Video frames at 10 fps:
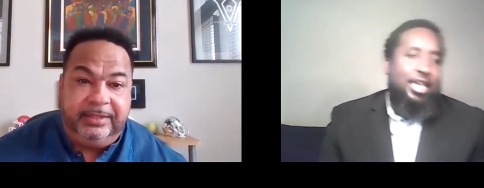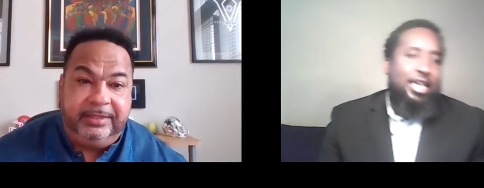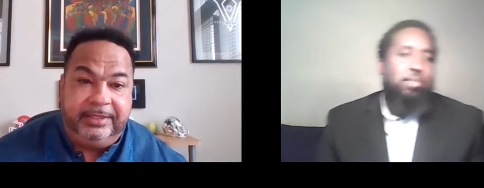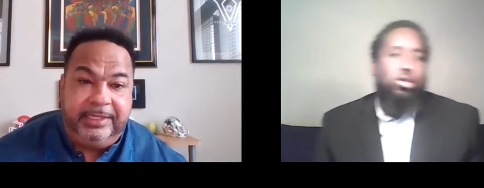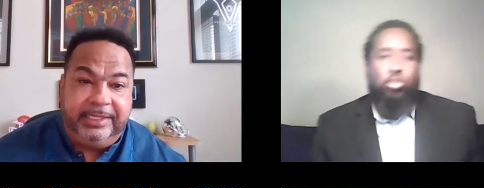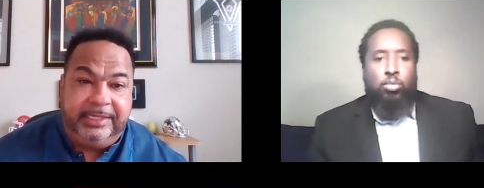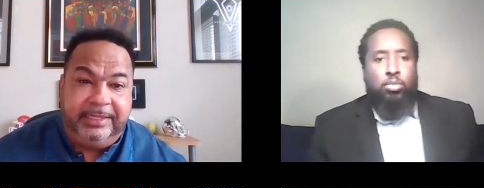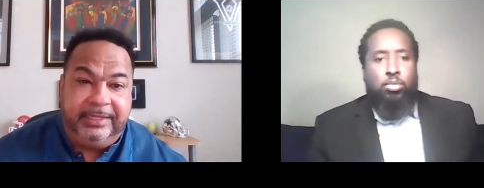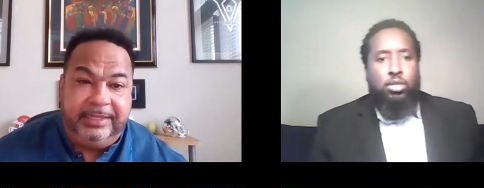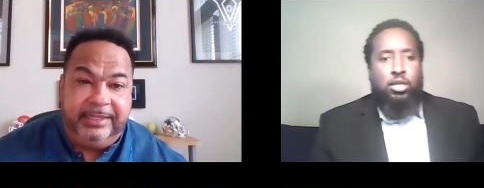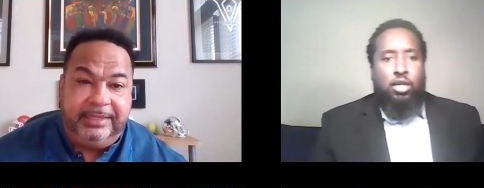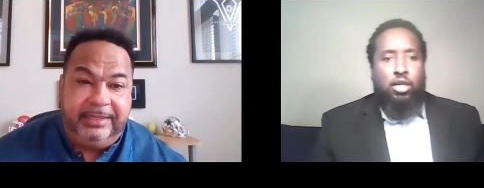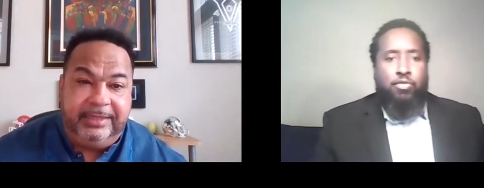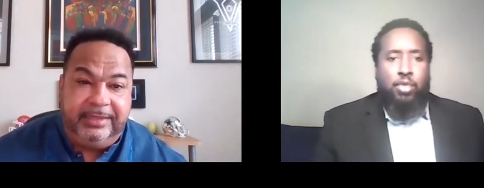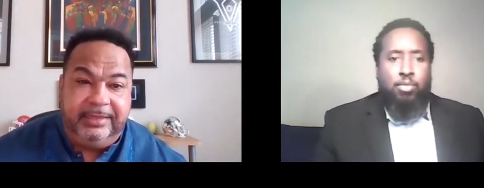Speaker 1: Gaming Group
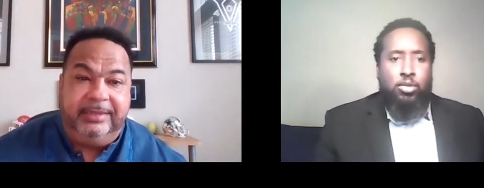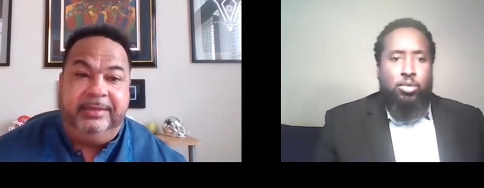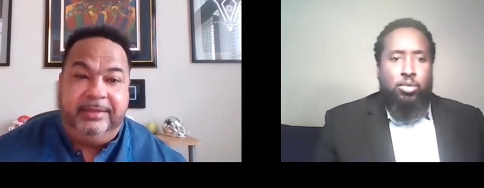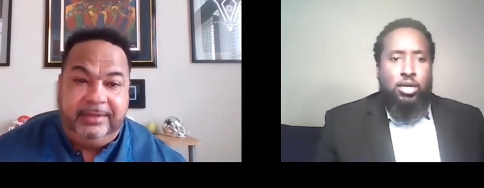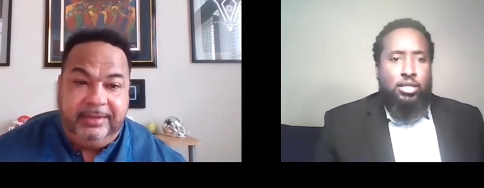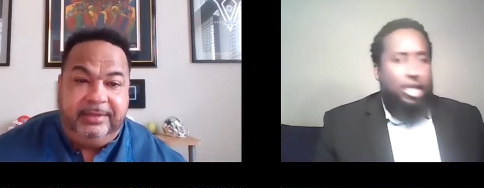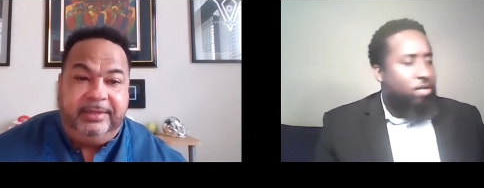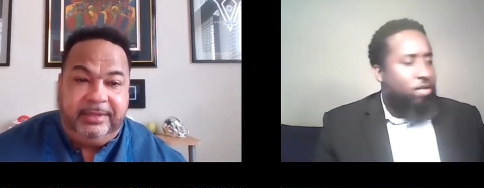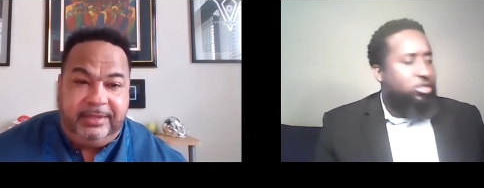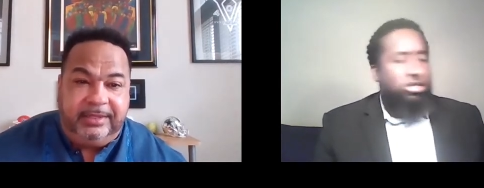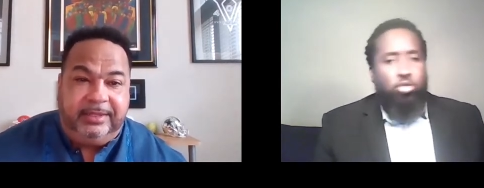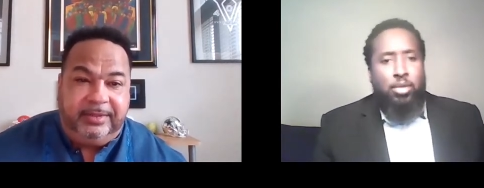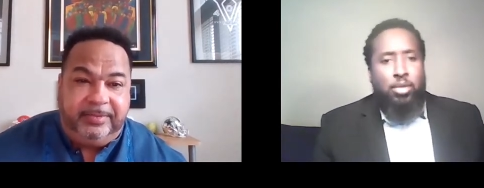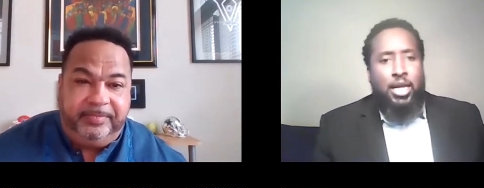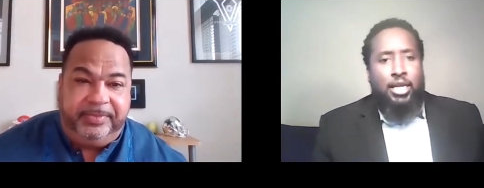come from? What, what is that? What's the
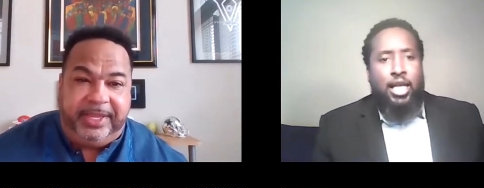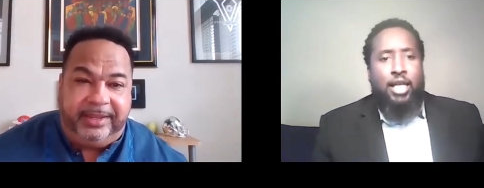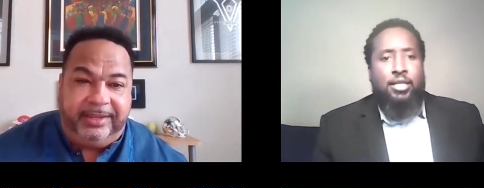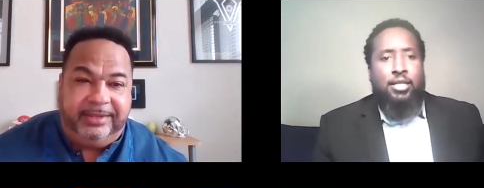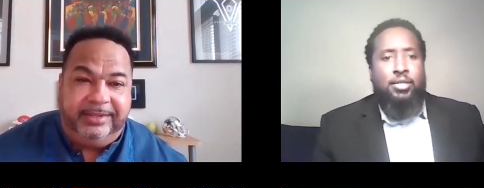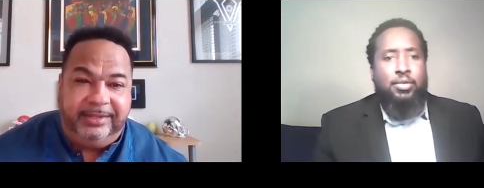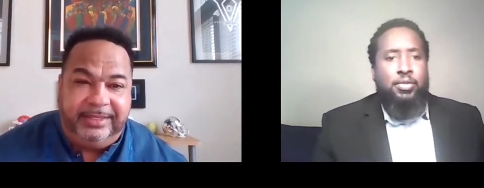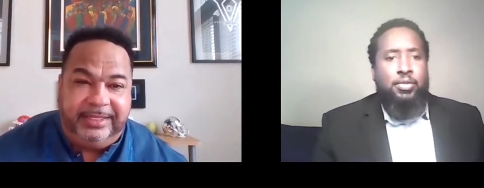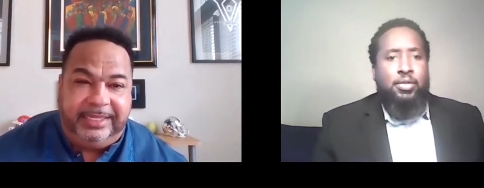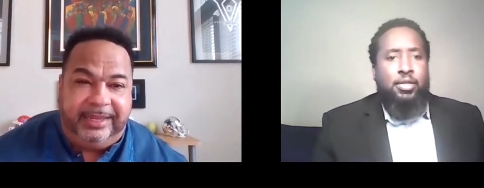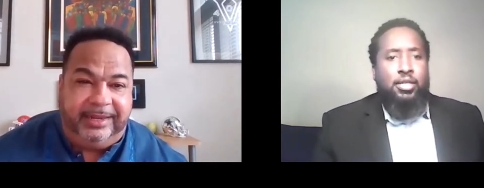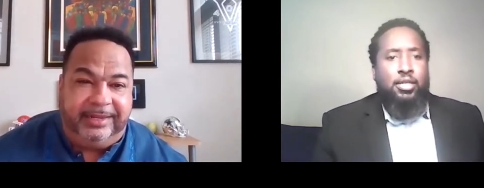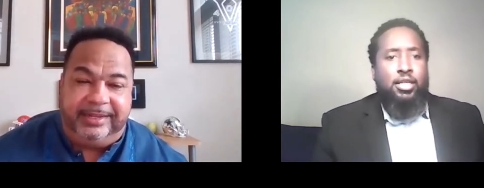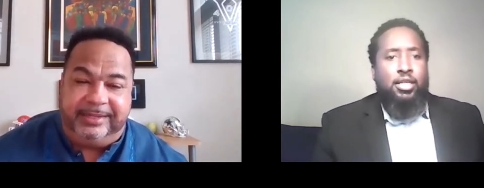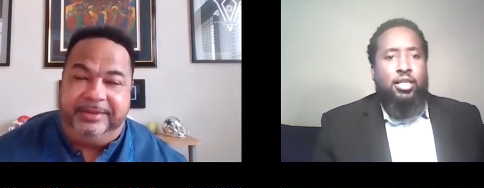story behind that? Yeah,
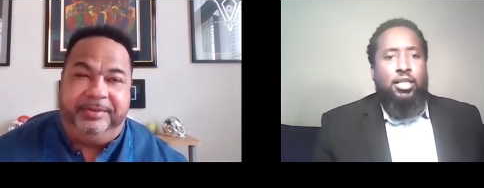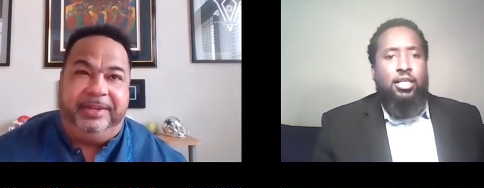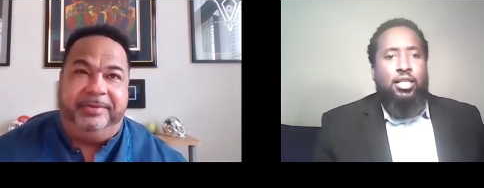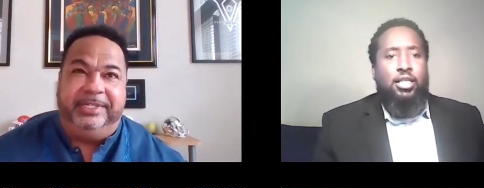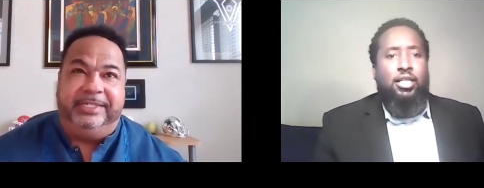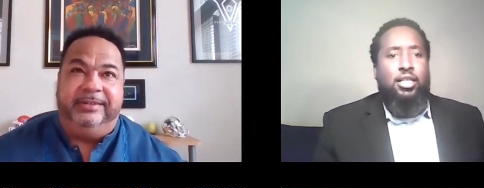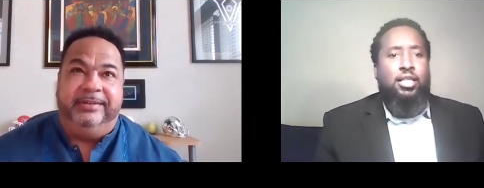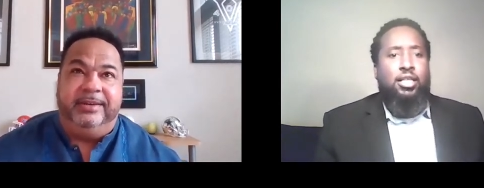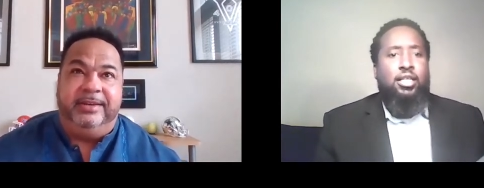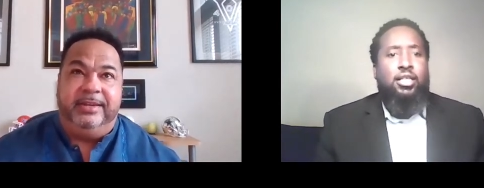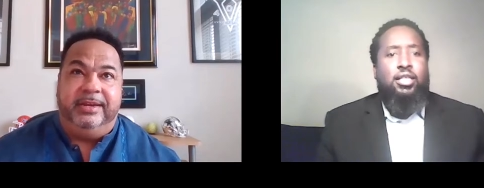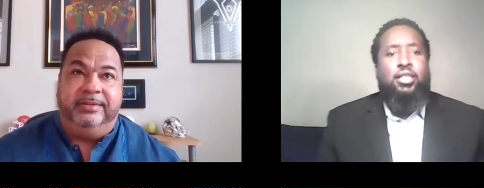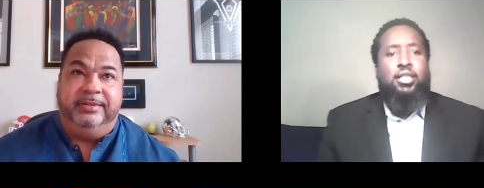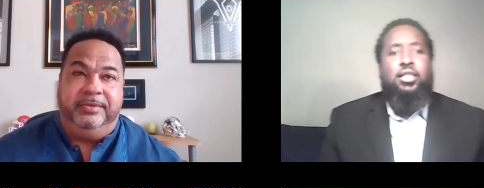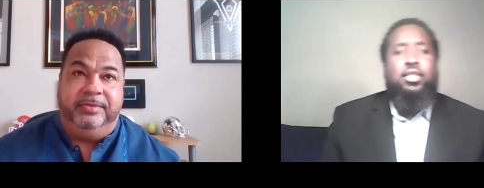
Speaker 2: yeah, that's a great question. You
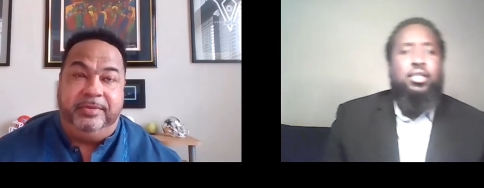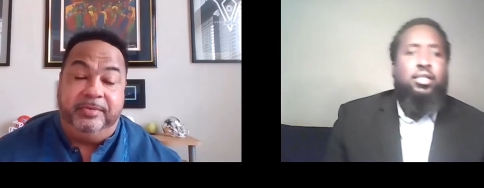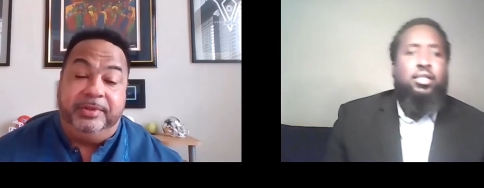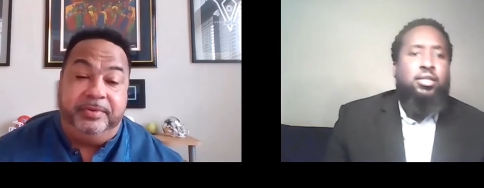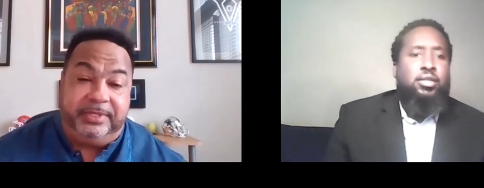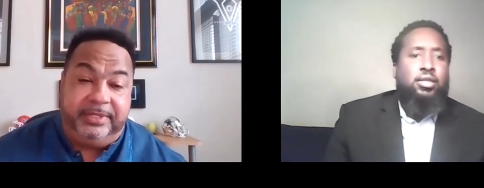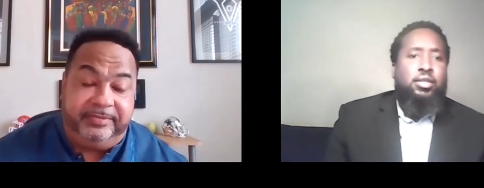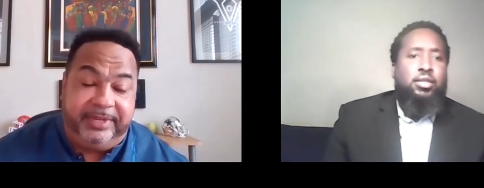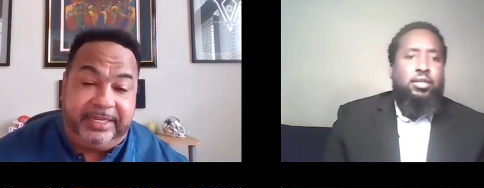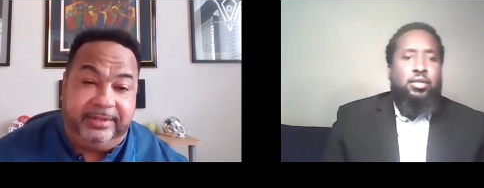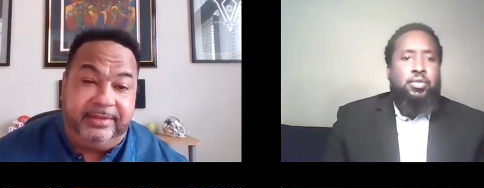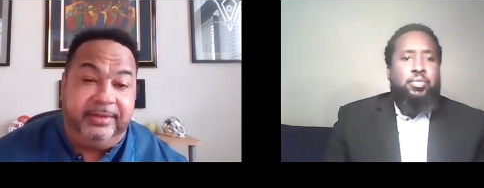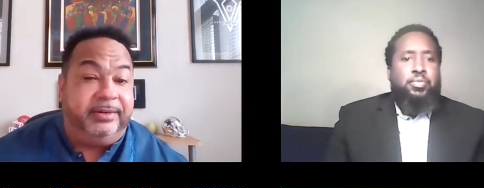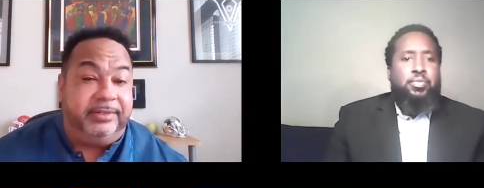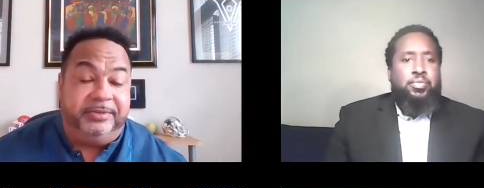know, you you alluded to the fact that
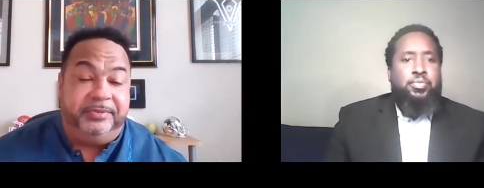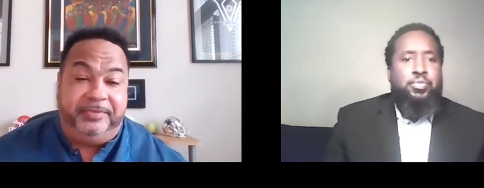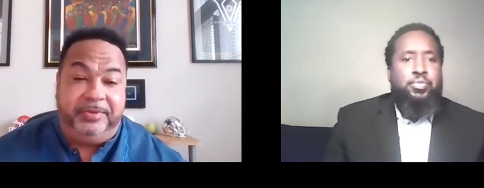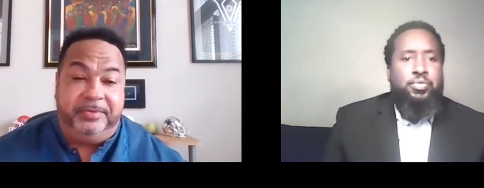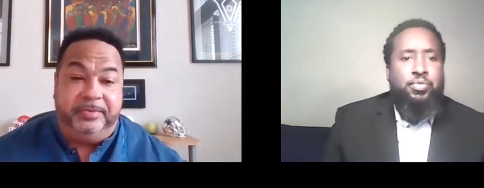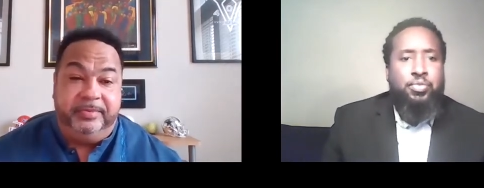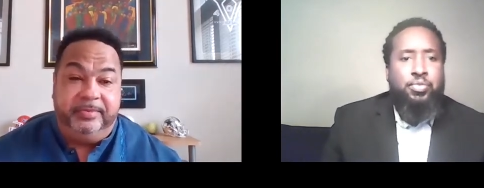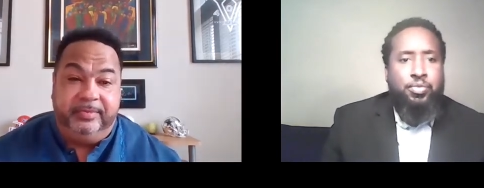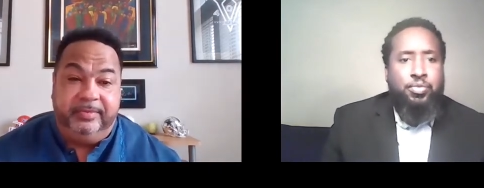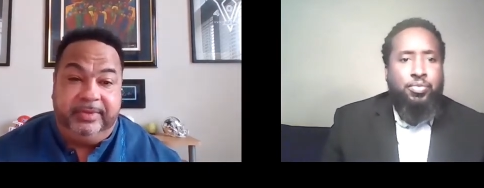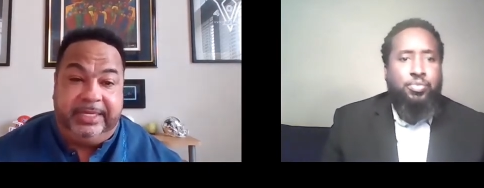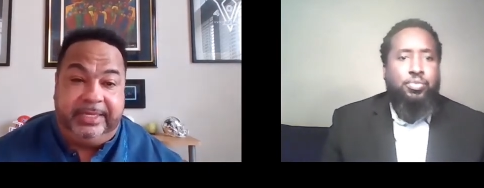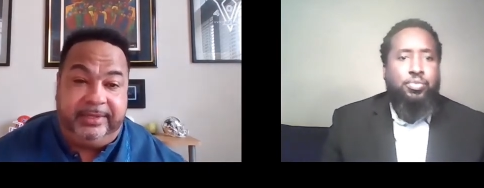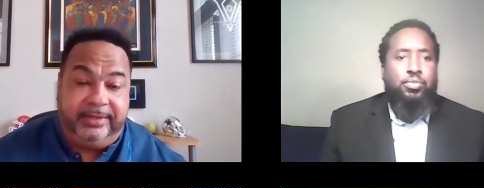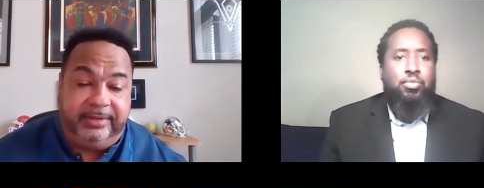there are so few
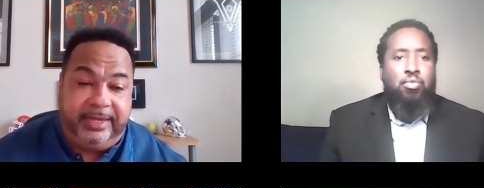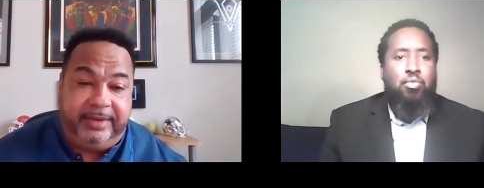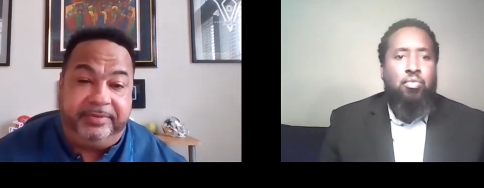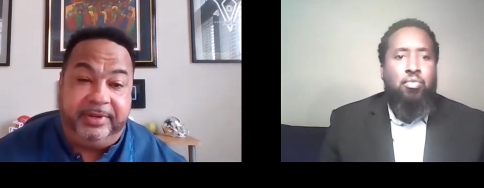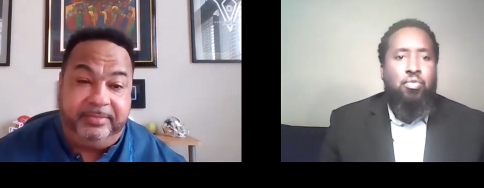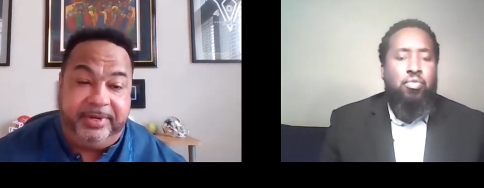uh, African